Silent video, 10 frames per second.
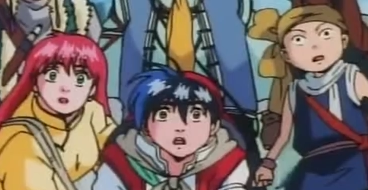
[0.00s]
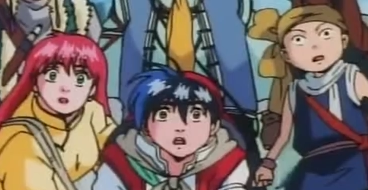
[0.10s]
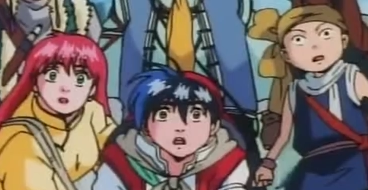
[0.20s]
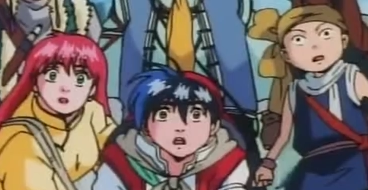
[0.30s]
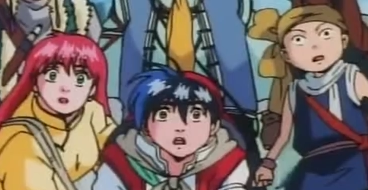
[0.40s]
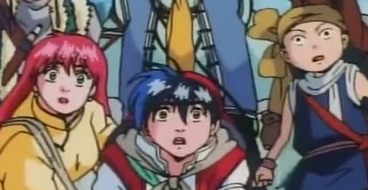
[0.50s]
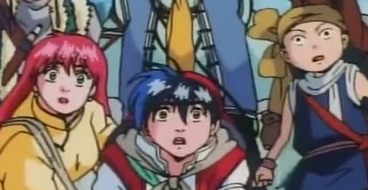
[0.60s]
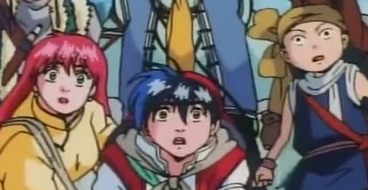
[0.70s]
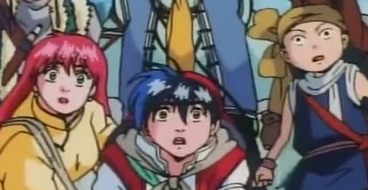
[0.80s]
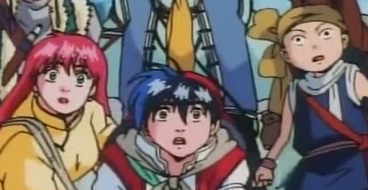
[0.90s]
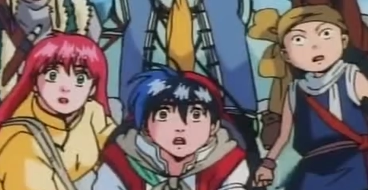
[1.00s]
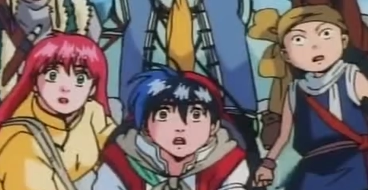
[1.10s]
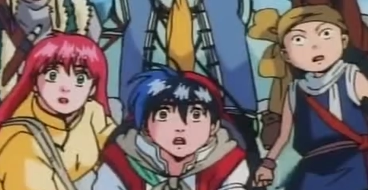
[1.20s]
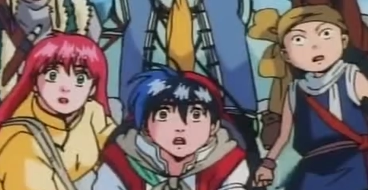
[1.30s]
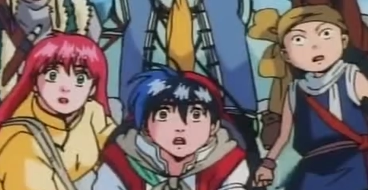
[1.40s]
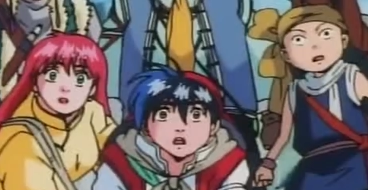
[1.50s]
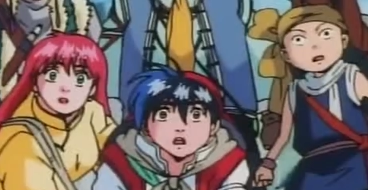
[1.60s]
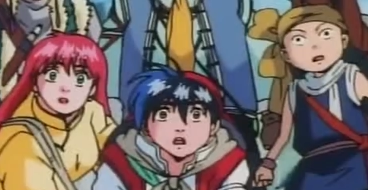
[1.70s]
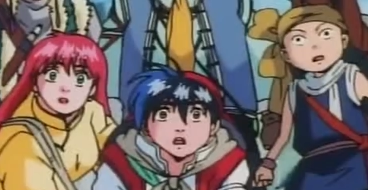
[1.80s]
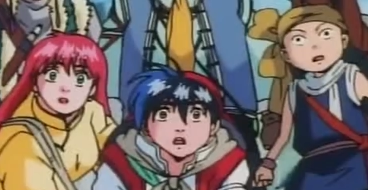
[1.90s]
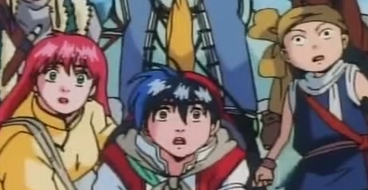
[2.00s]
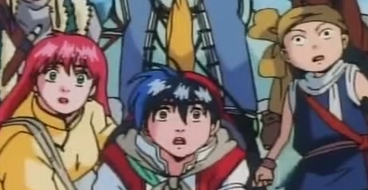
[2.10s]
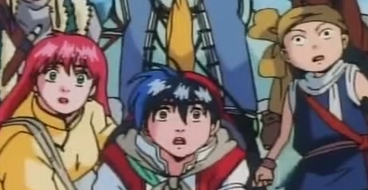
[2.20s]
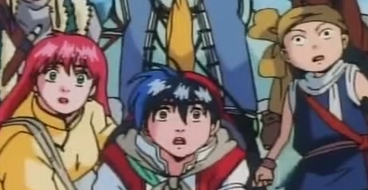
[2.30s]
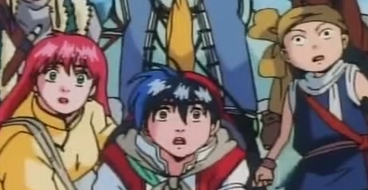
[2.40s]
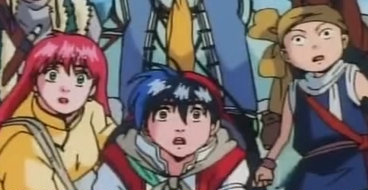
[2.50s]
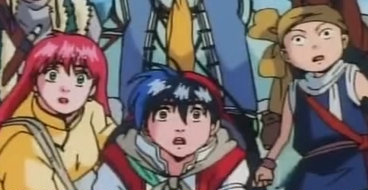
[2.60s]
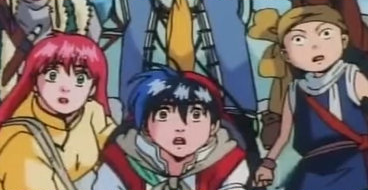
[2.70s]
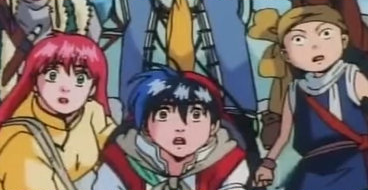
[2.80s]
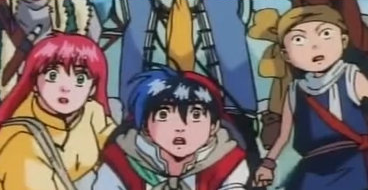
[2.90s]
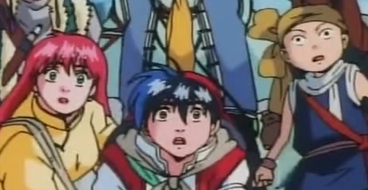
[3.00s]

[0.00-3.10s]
[no speech]